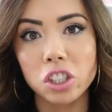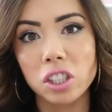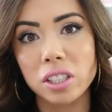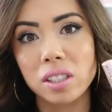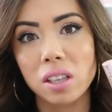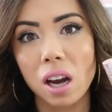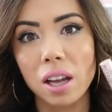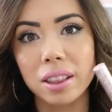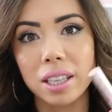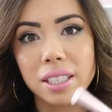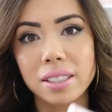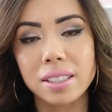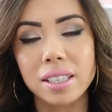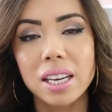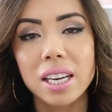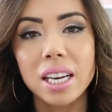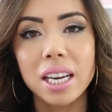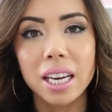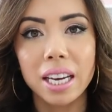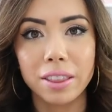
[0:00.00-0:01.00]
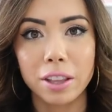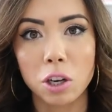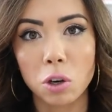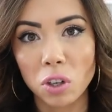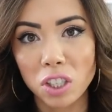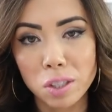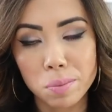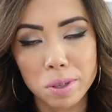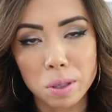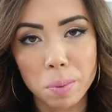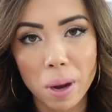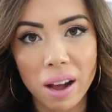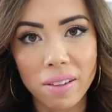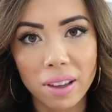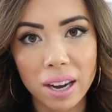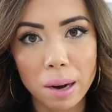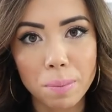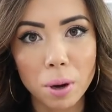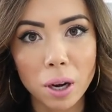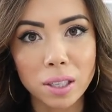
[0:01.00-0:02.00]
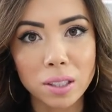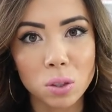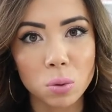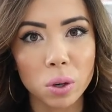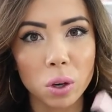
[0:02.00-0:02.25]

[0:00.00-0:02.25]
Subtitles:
just got this in the Christmas palette I bought,